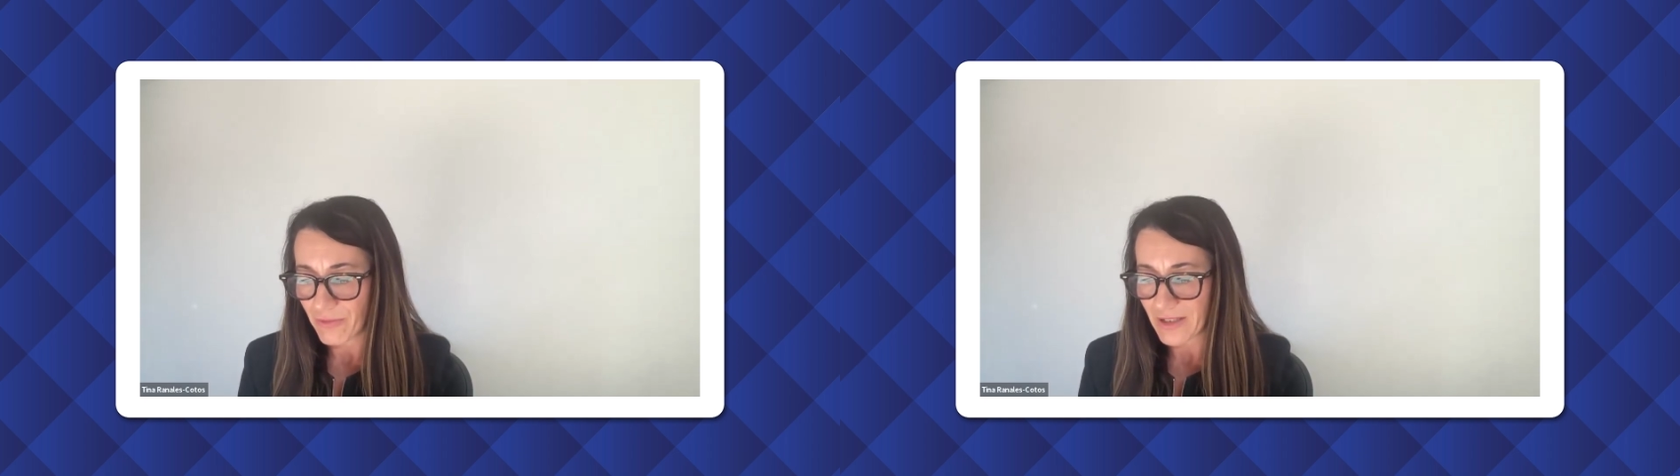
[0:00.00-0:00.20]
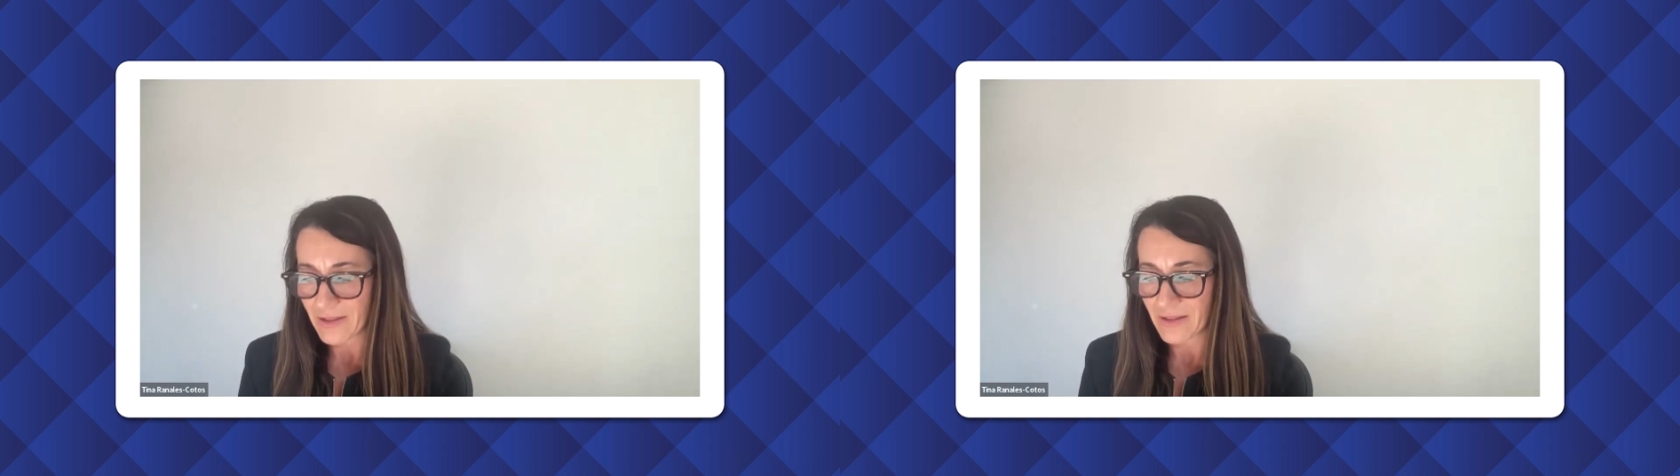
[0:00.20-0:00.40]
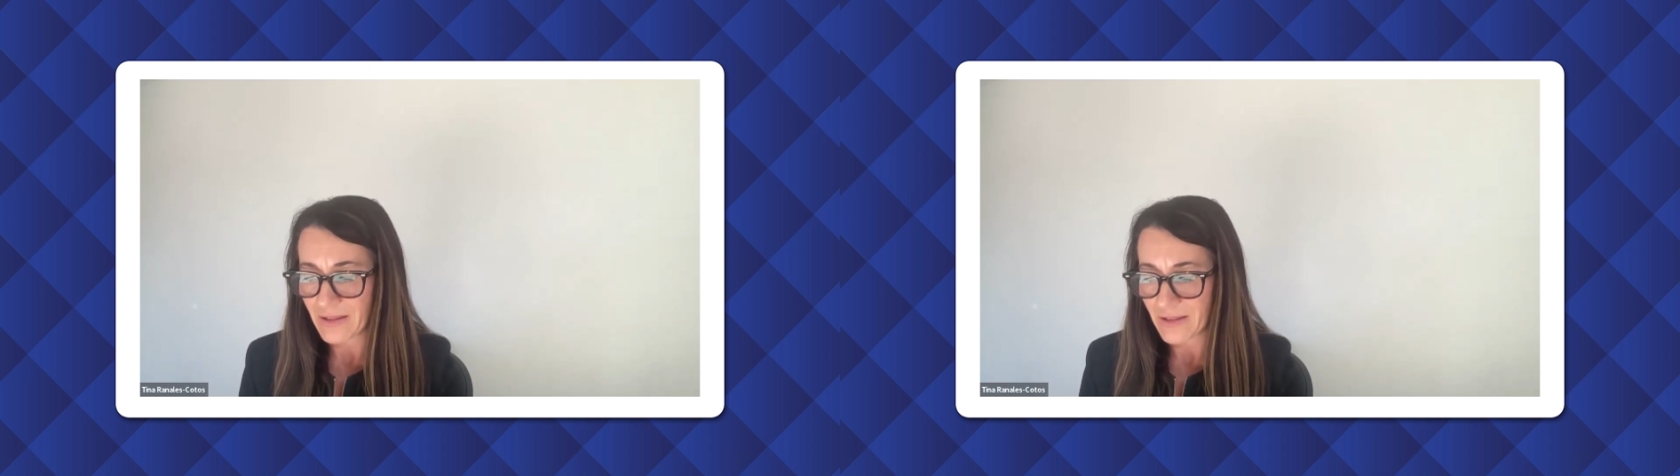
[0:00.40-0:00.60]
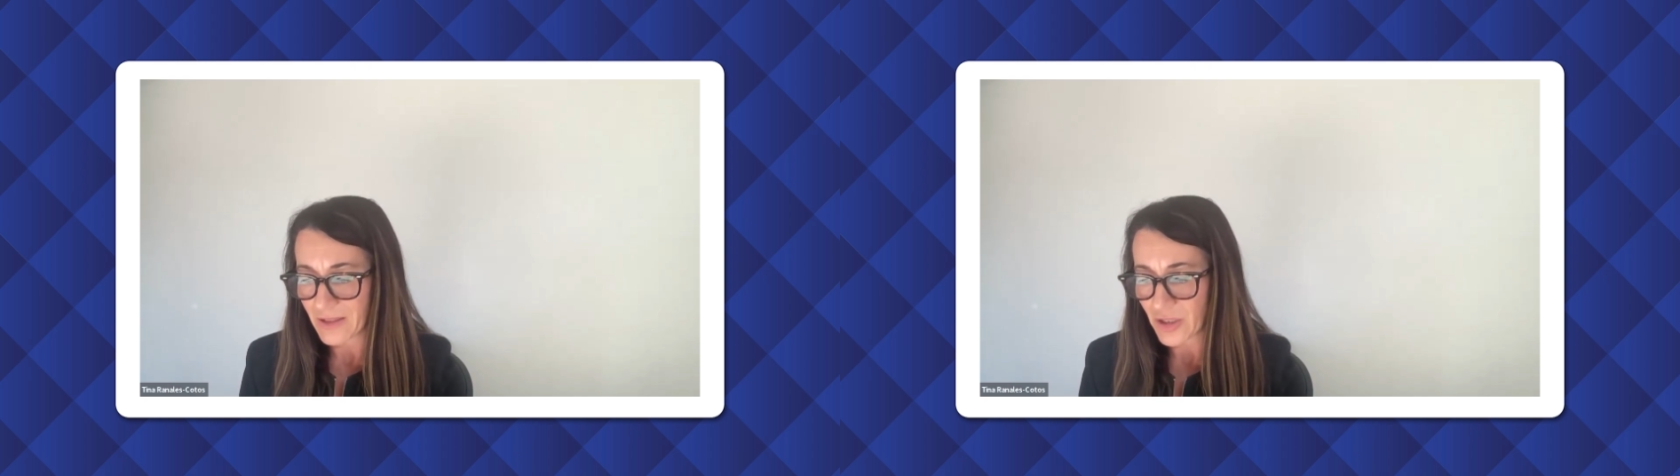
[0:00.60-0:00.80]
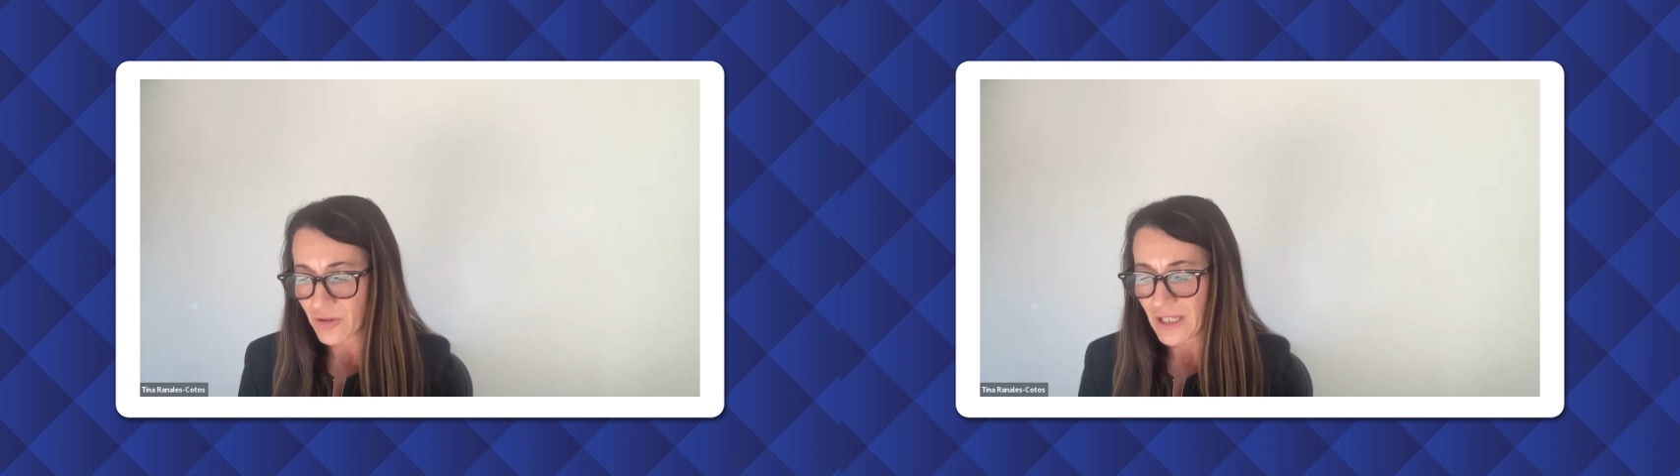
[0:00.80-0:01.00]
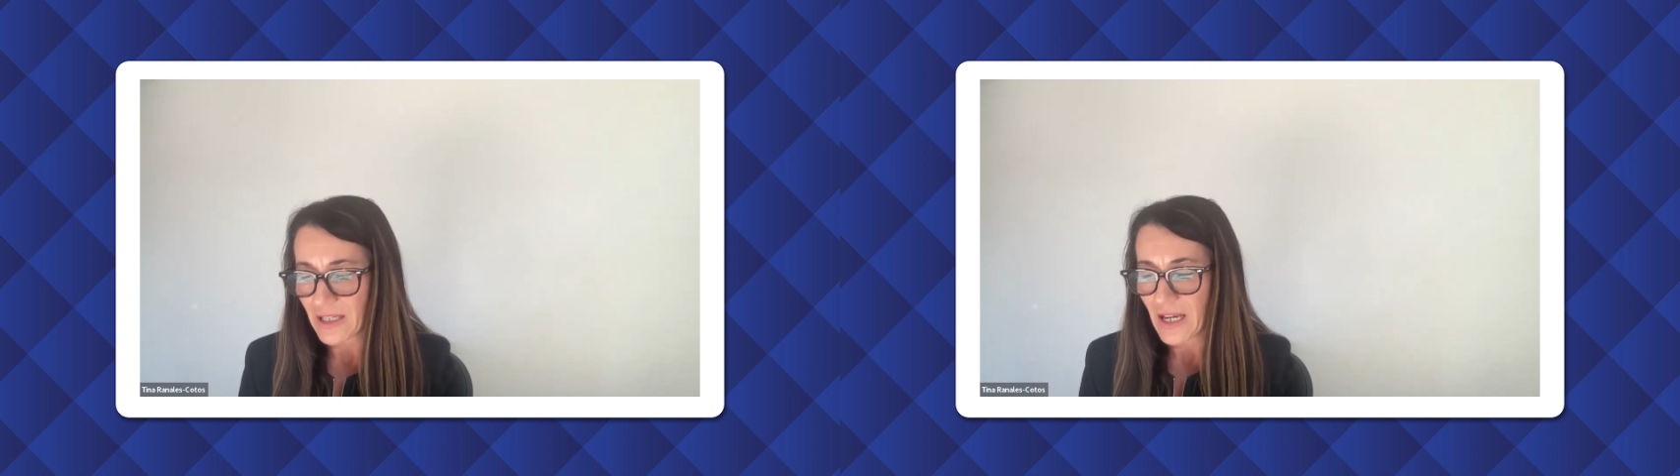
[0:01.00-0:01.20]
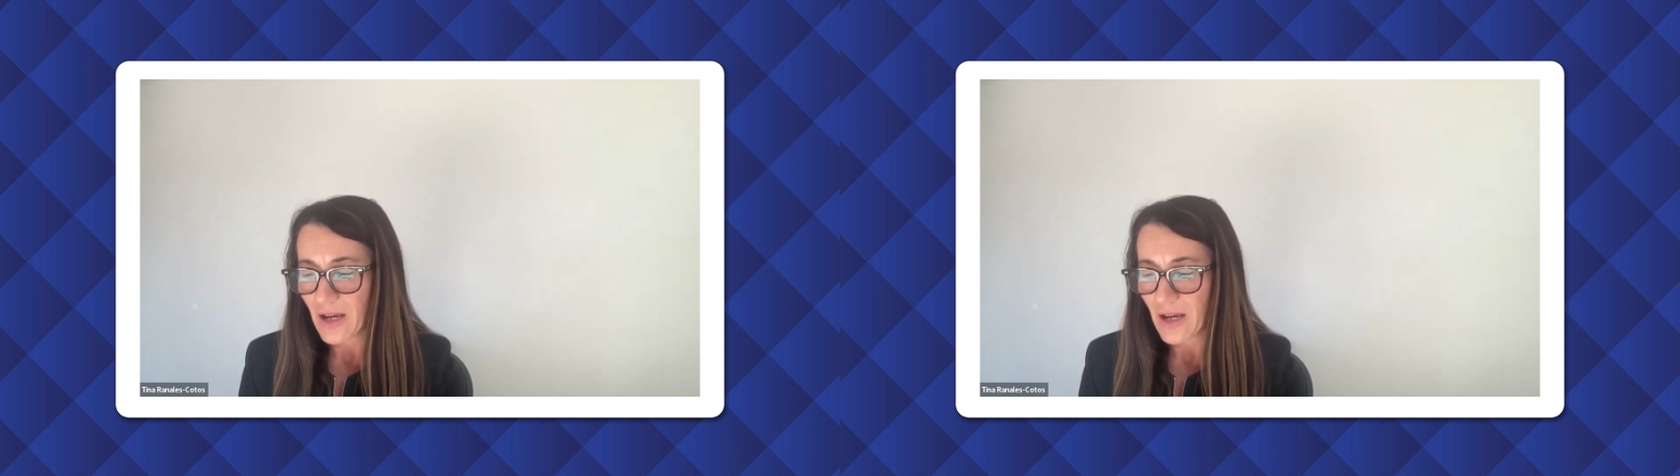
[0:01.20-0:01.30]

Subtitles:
rendered nugatory,